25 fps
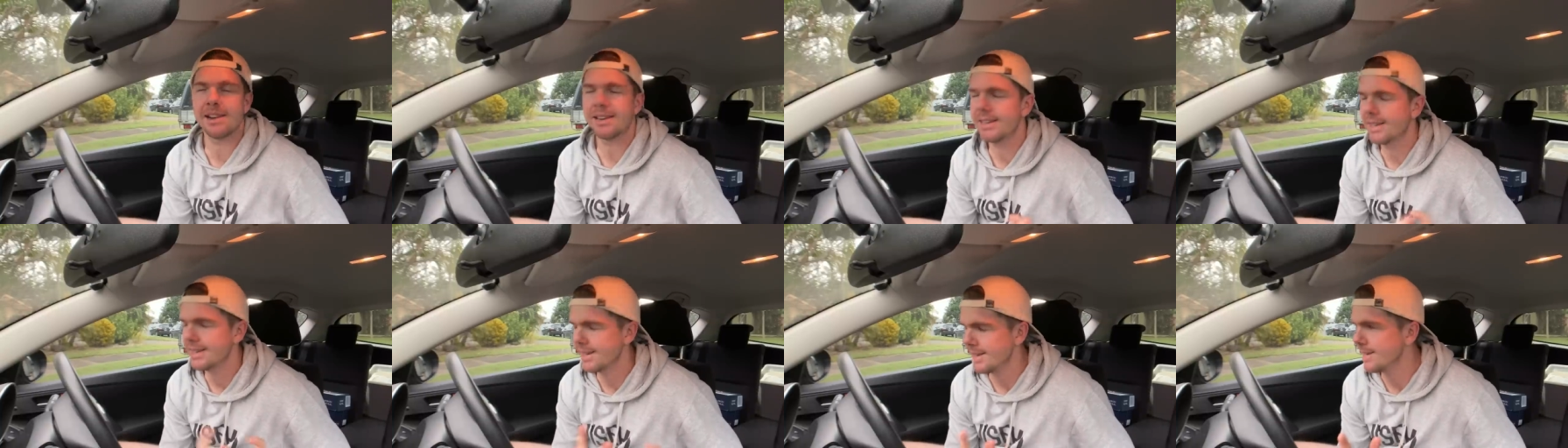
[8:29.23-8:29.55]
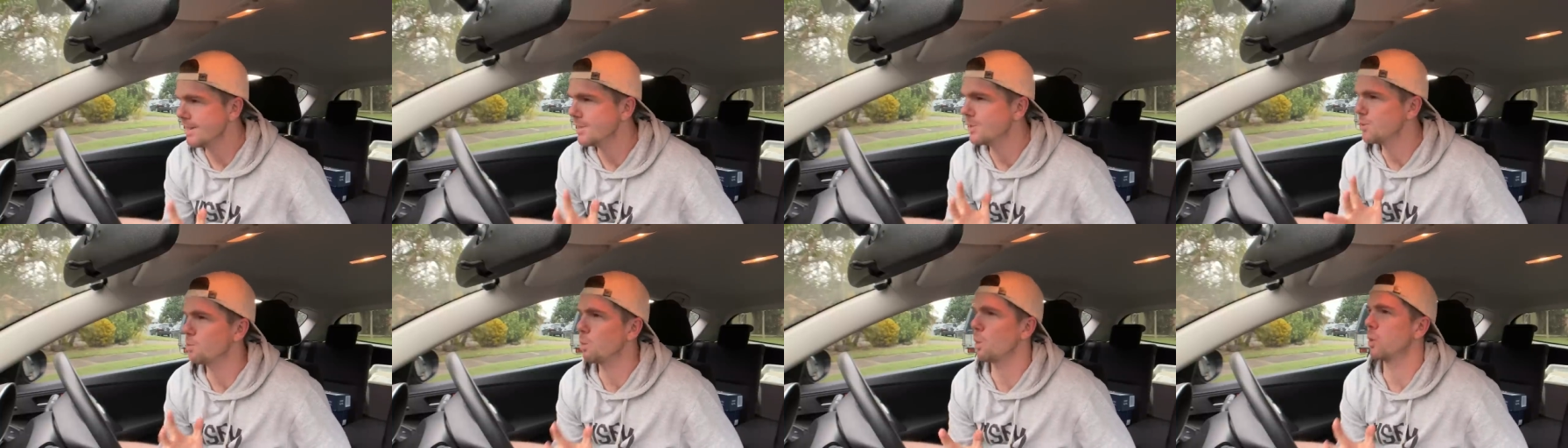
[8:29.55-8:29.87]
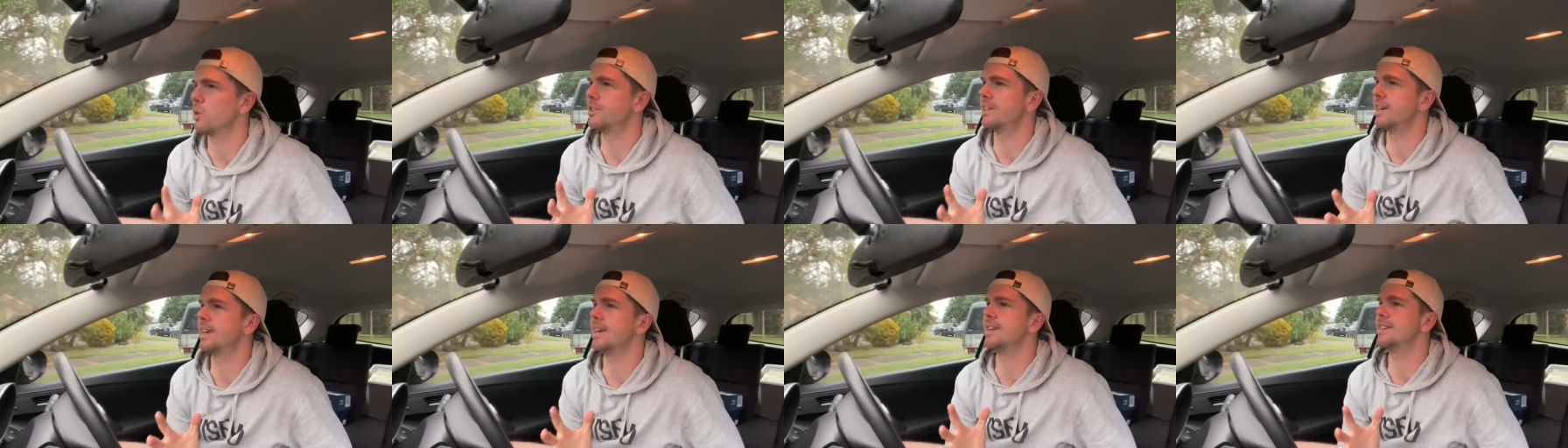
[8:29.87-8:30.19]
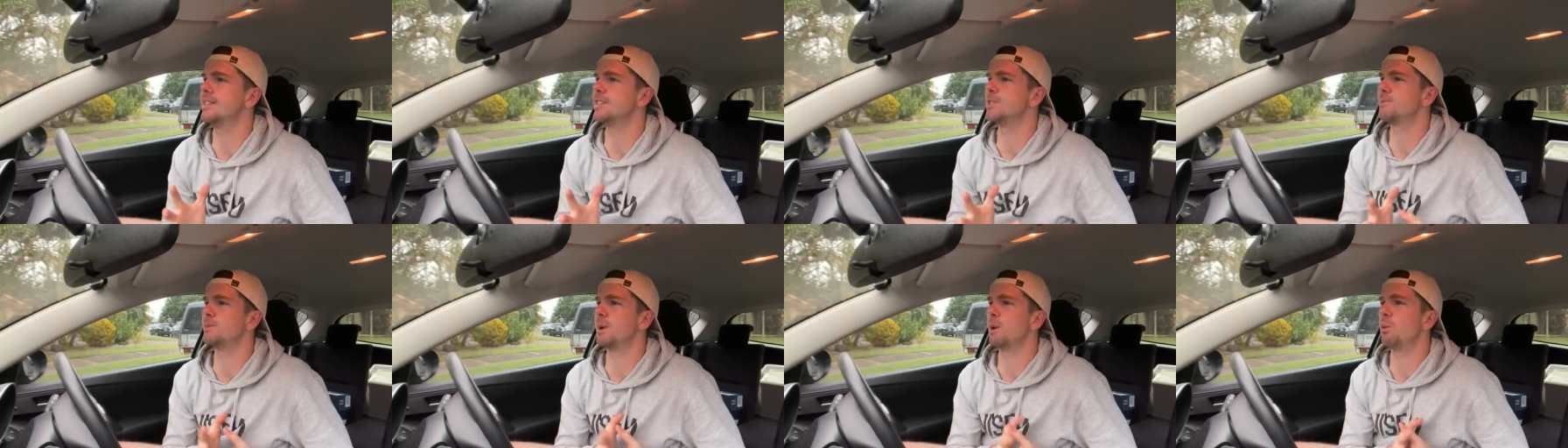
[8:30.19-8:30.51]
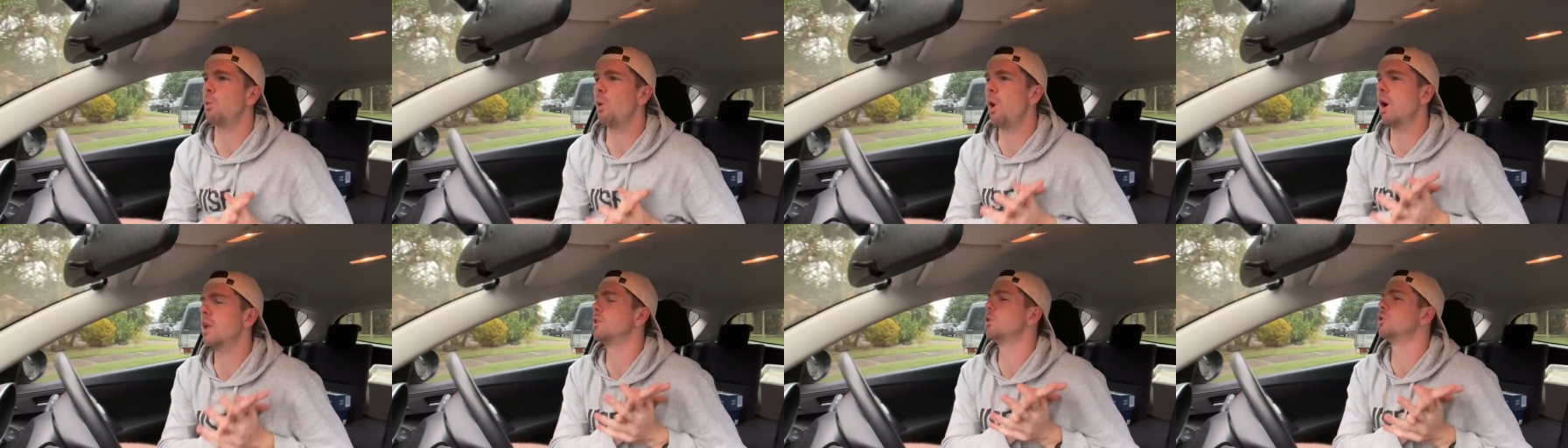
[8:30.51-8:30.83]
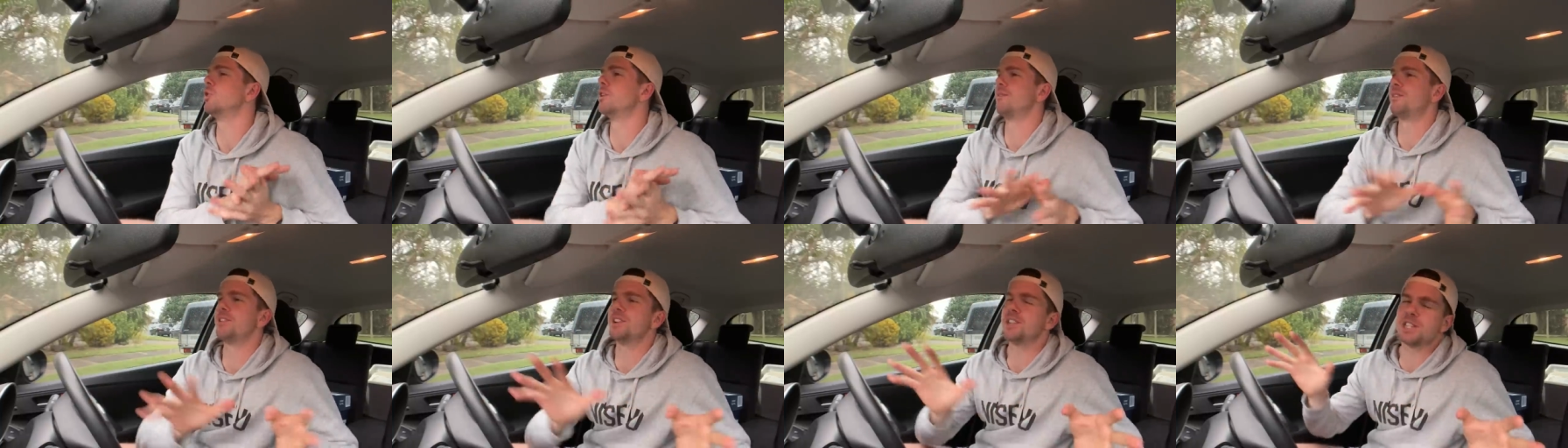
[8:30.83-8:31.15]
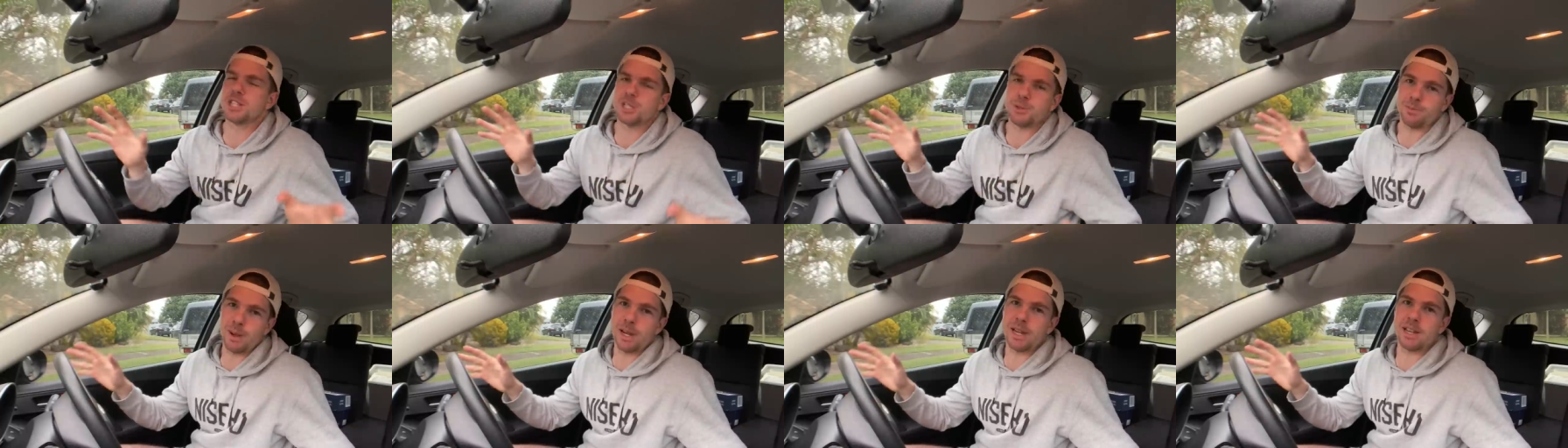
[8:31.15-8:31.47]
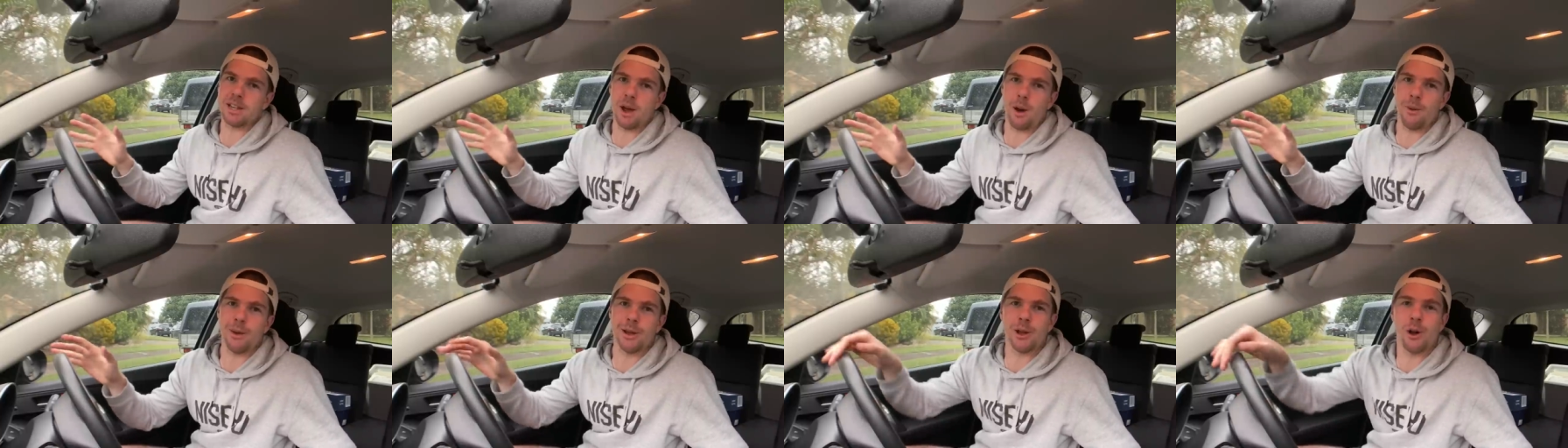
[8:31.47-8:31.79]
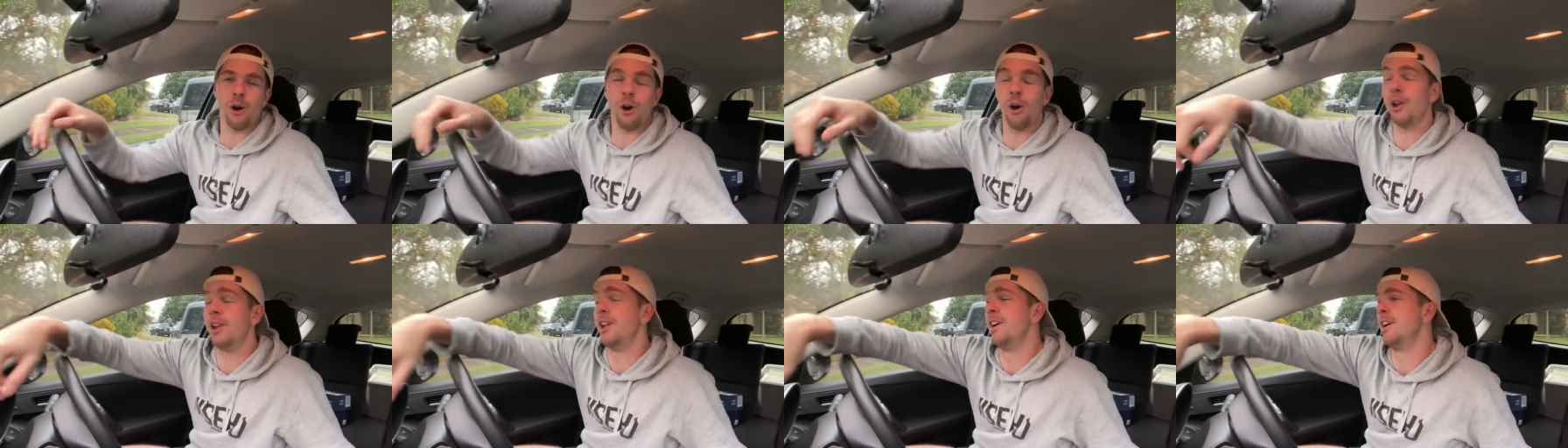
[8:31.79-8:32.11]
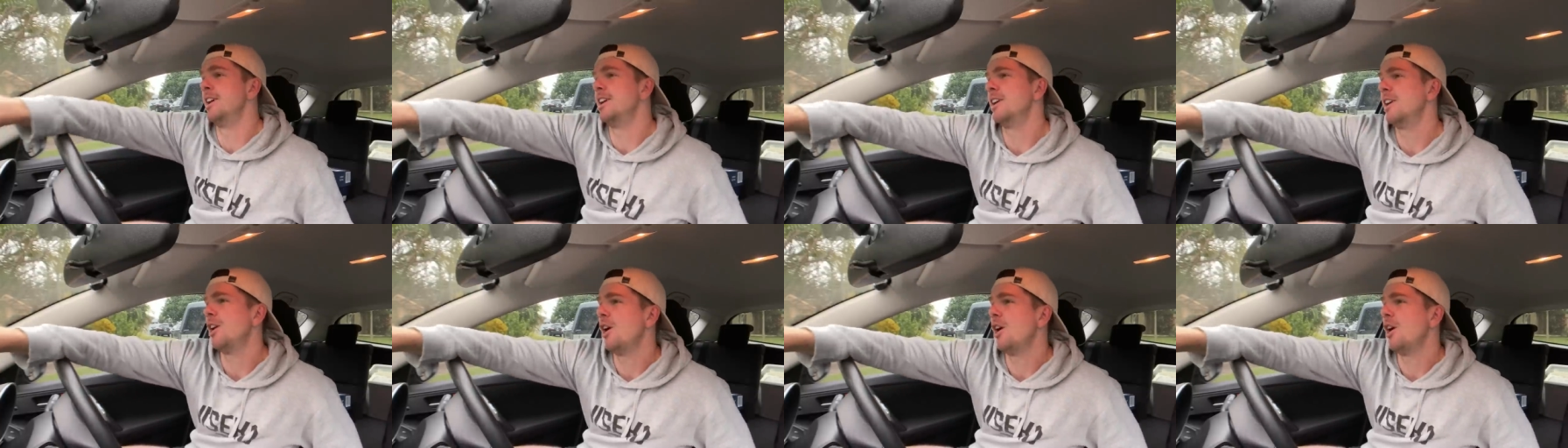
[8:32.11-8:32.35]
It is what it is. But while all of this has been going on,